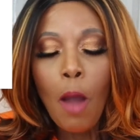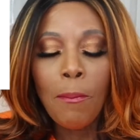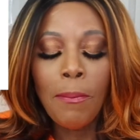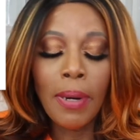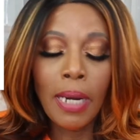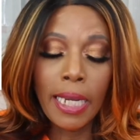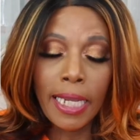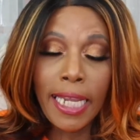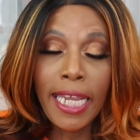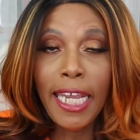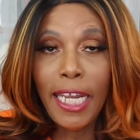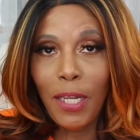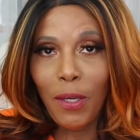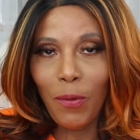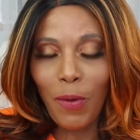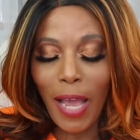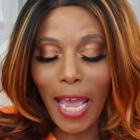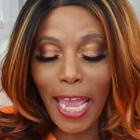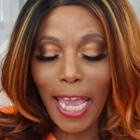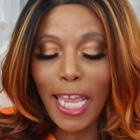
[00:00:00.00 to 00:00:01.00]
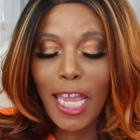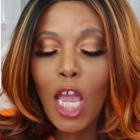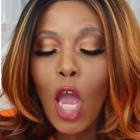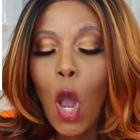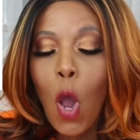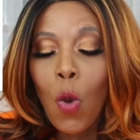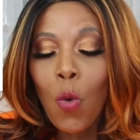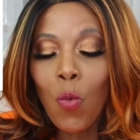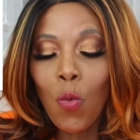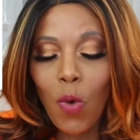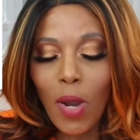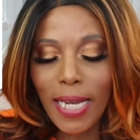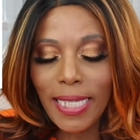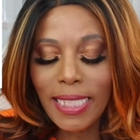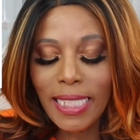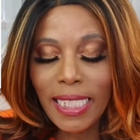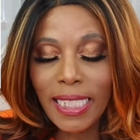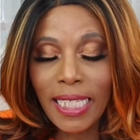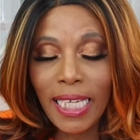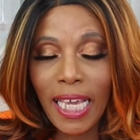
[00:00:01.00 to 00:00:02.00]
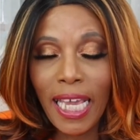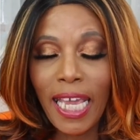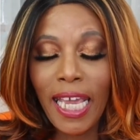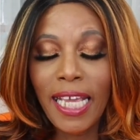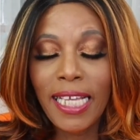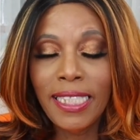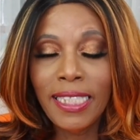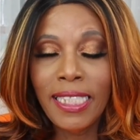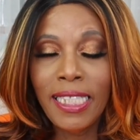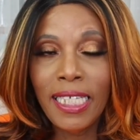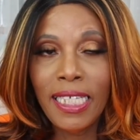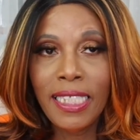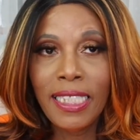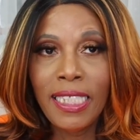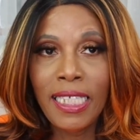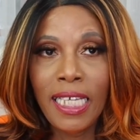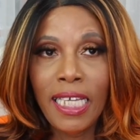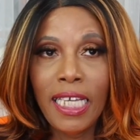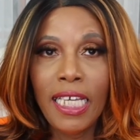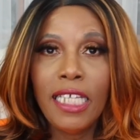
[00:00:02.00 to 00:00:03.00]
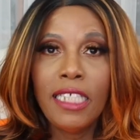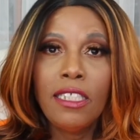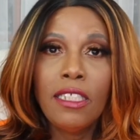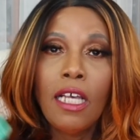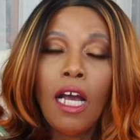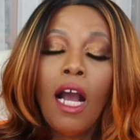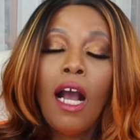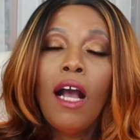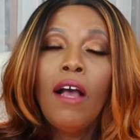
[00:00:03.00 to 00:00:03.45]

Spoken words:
But anyway, once again, this is